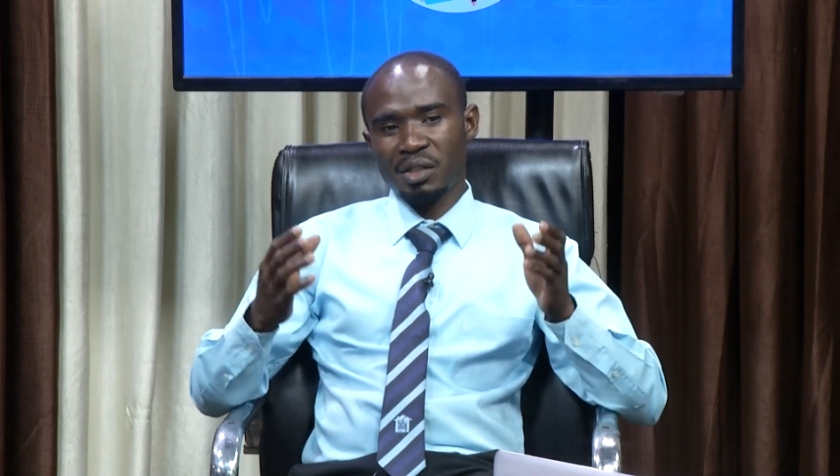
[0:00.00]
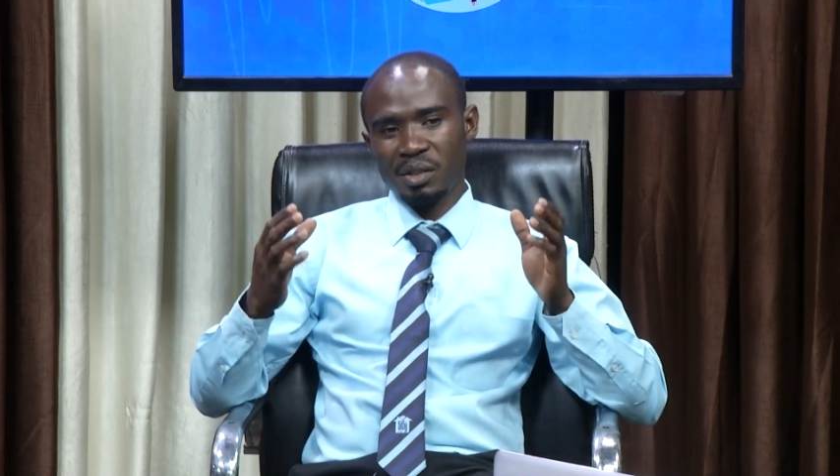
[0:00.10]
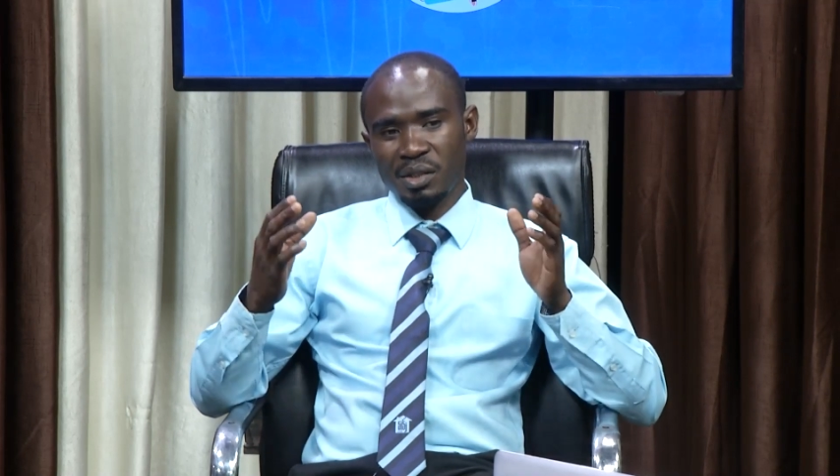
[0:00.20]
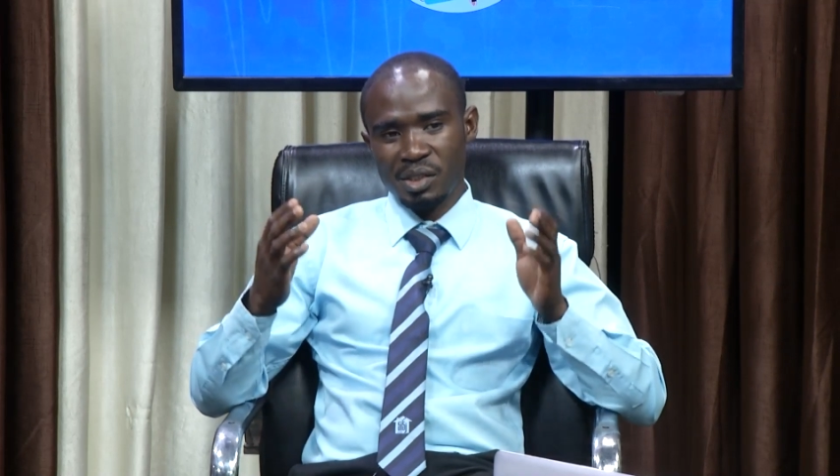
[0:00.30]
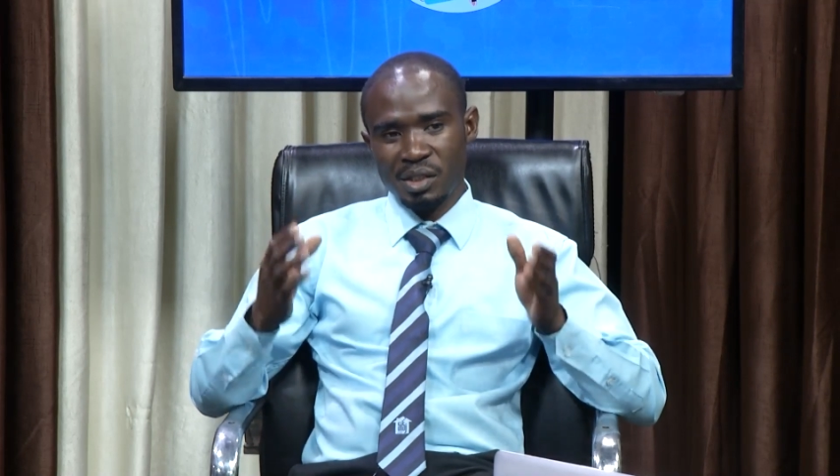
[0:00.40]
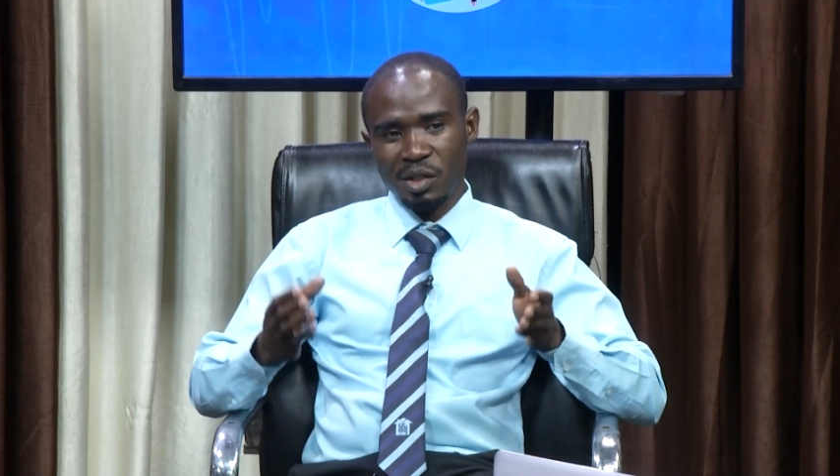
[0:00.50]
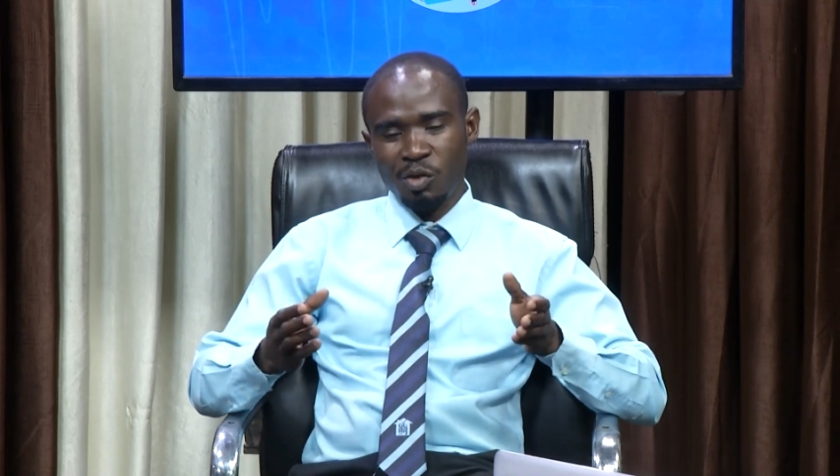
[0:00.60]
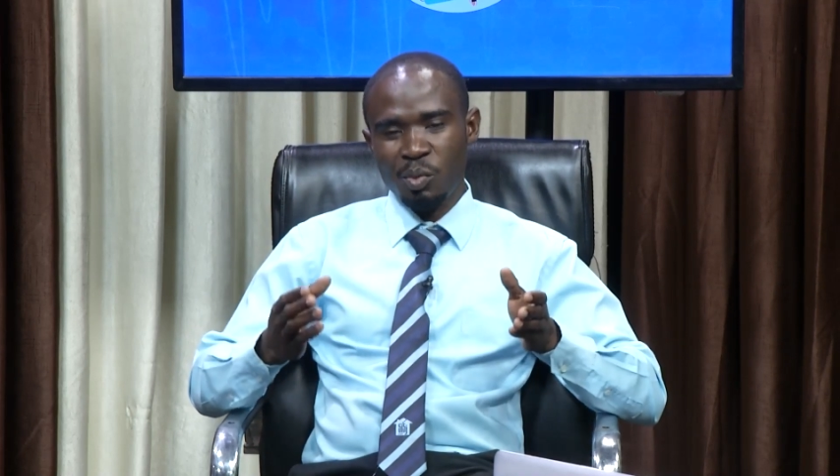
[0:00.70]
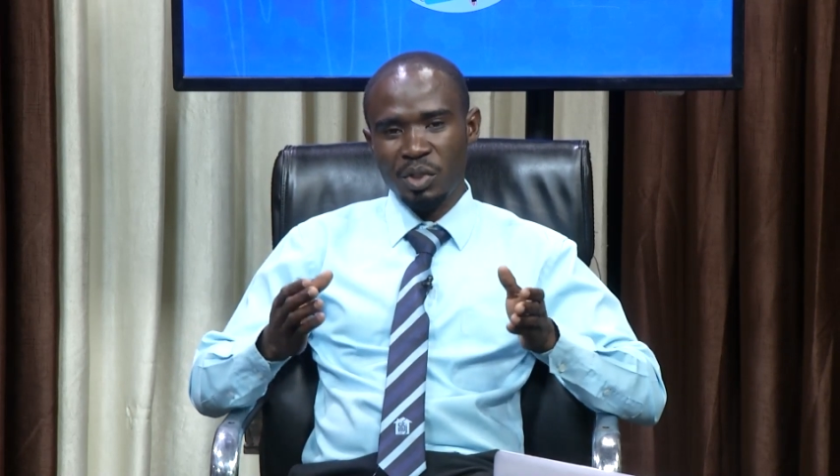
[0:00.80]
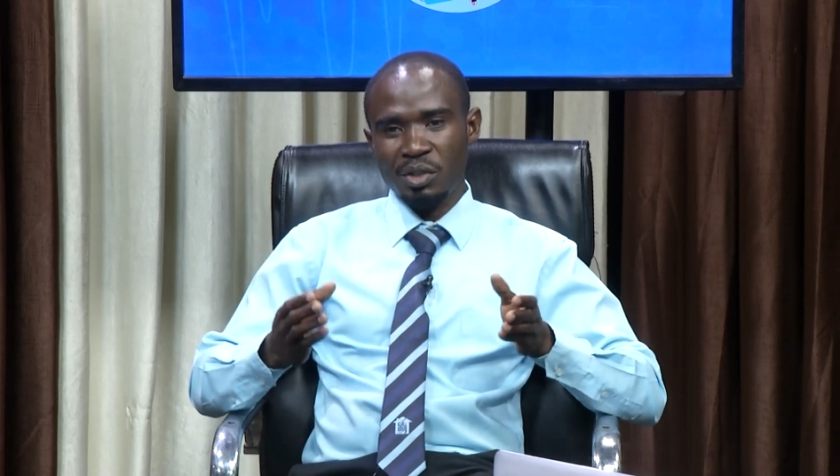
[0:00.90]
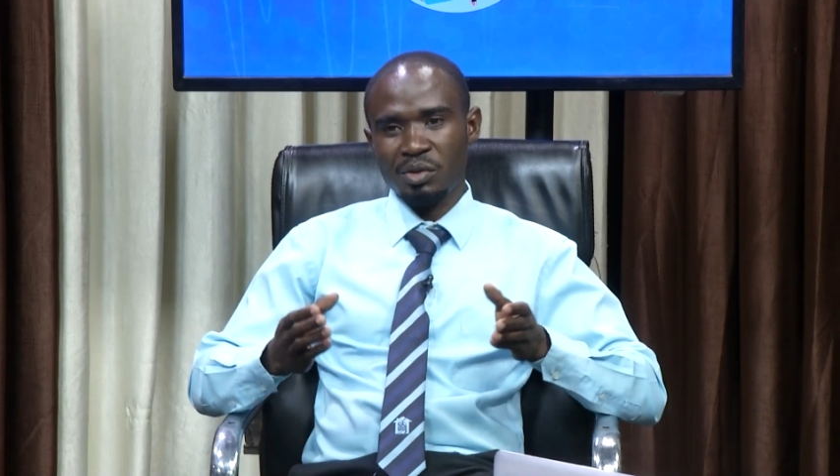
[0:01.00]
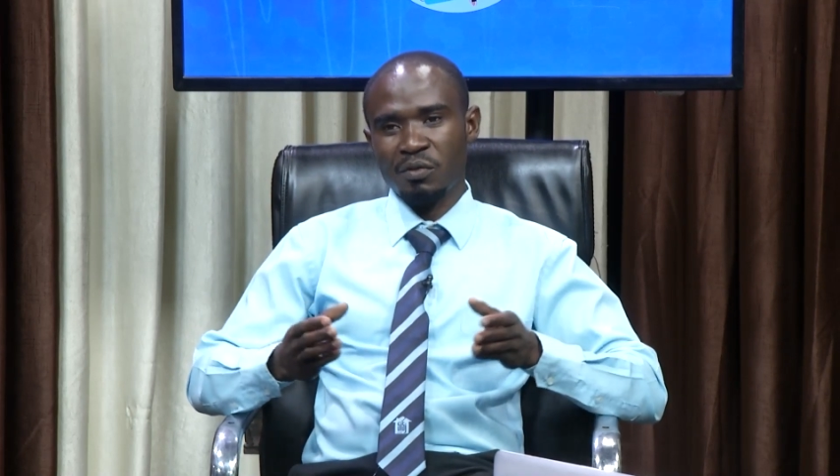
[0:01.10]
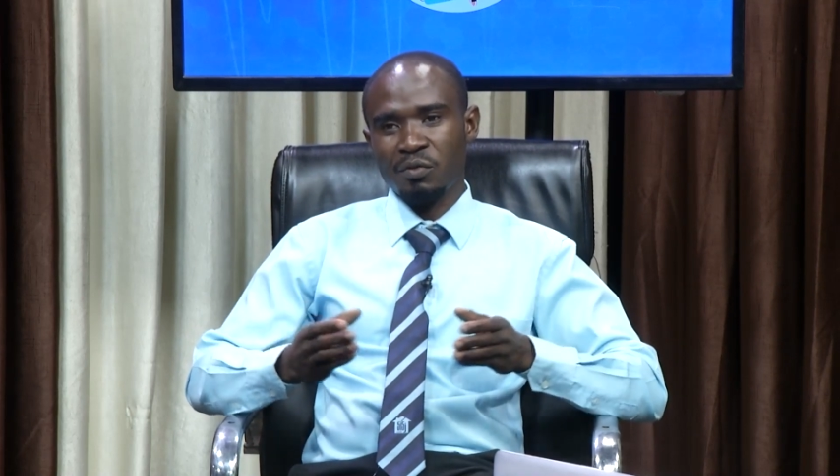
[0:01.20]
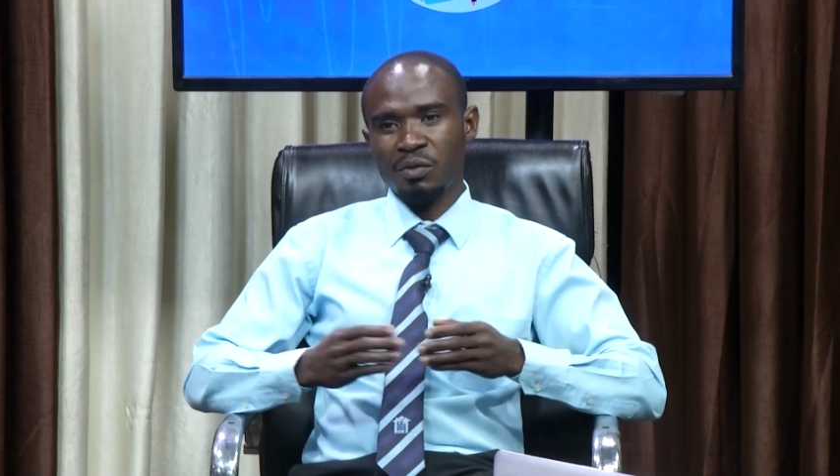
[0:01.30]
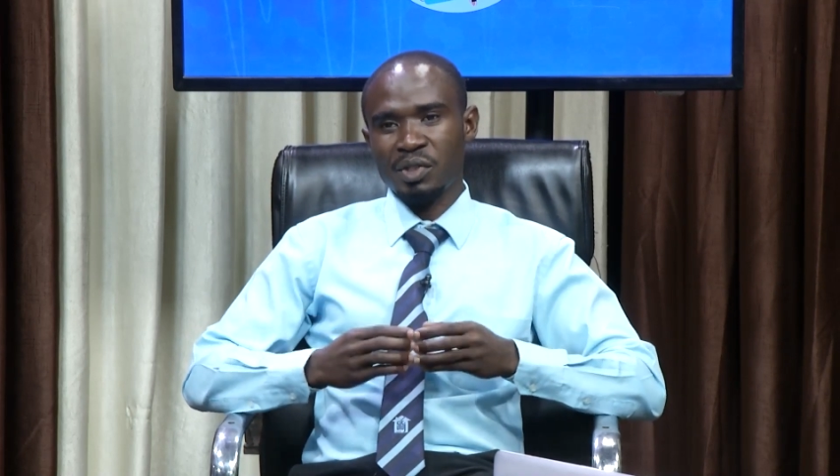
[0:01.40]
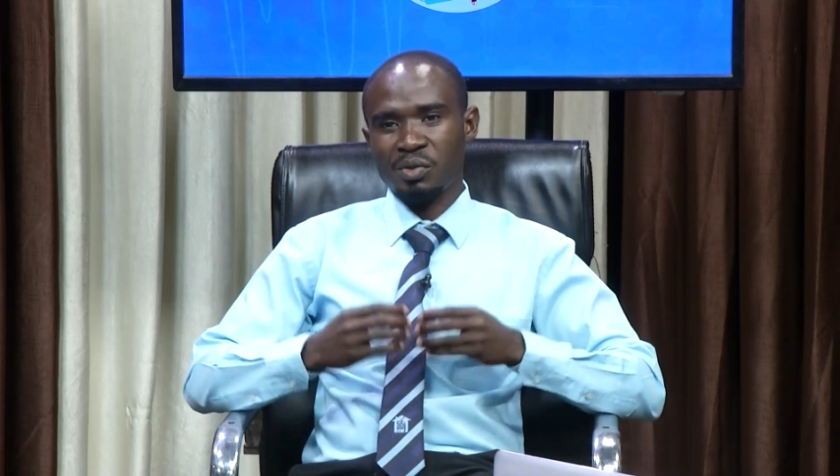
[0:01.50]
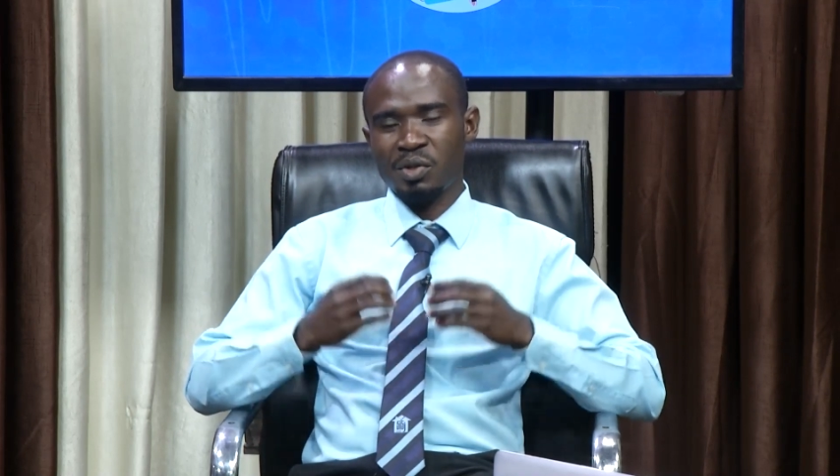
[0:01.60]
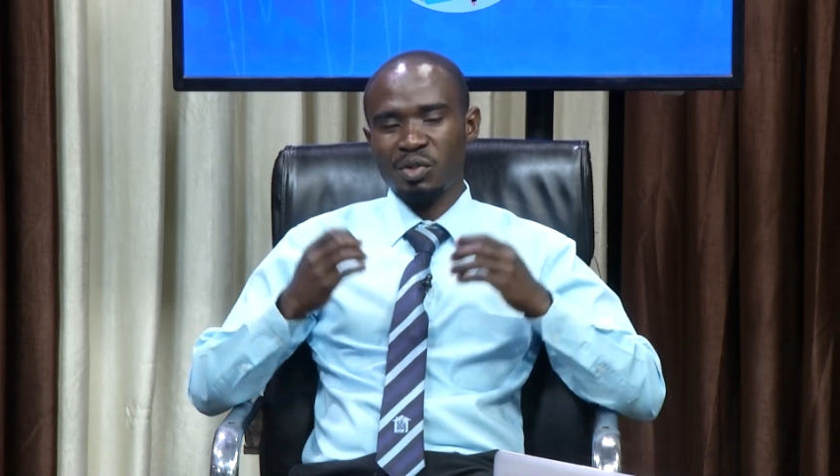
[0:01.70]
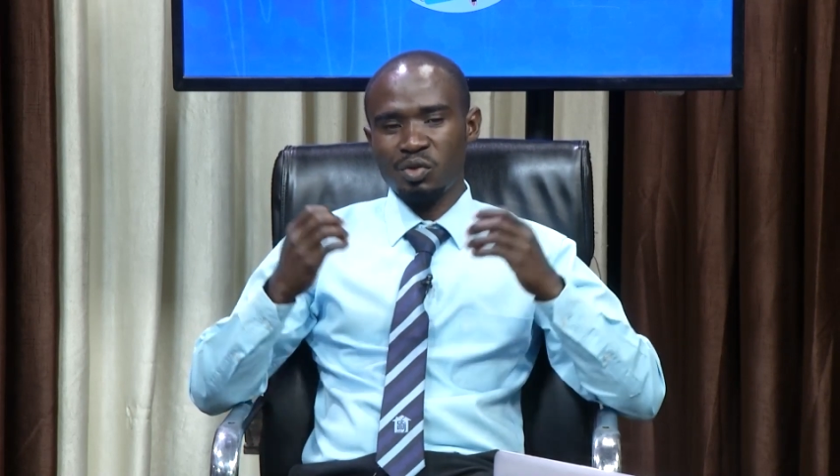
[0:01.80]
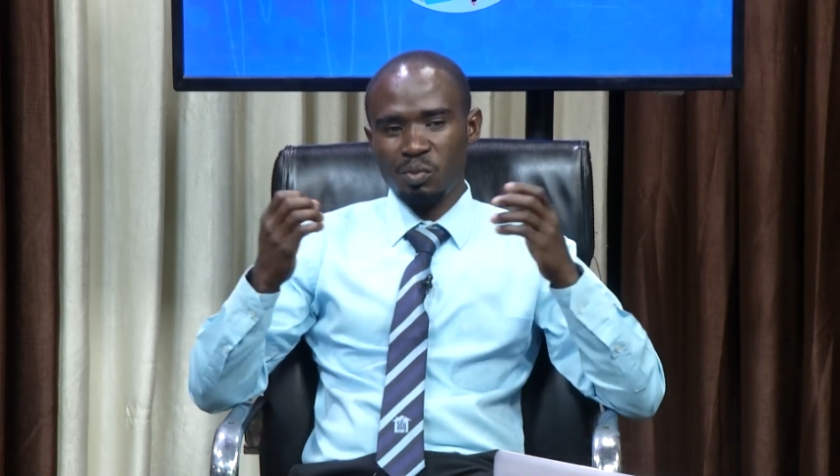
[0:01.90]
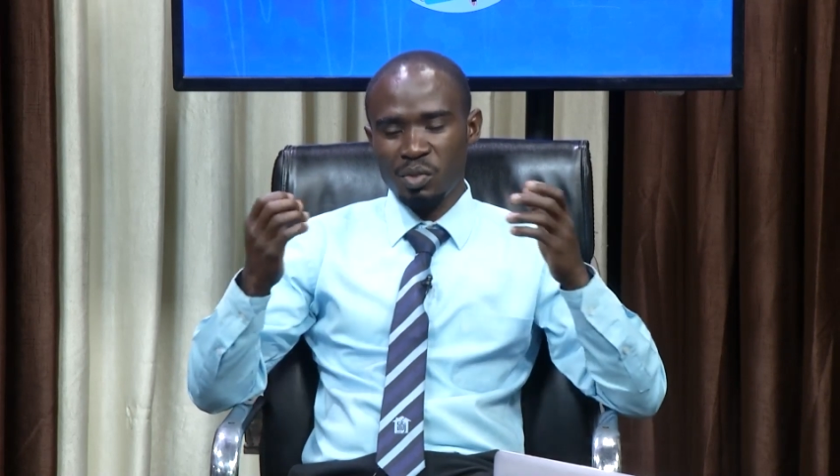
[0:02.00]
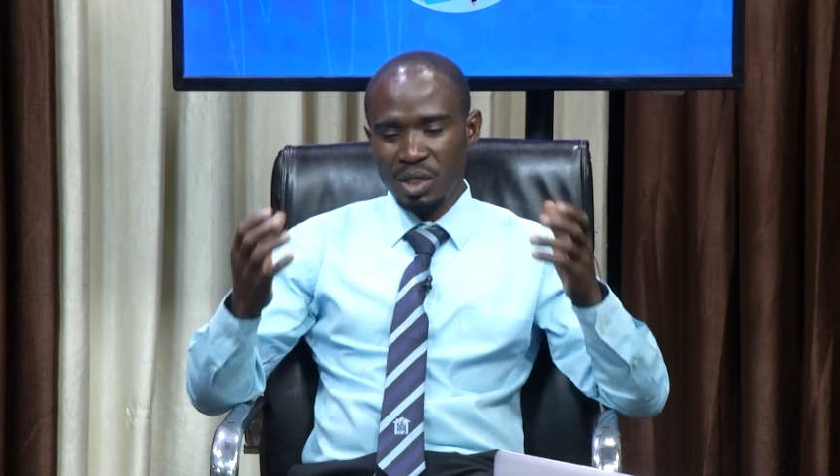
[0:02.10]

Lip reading: sticky component of food is going to be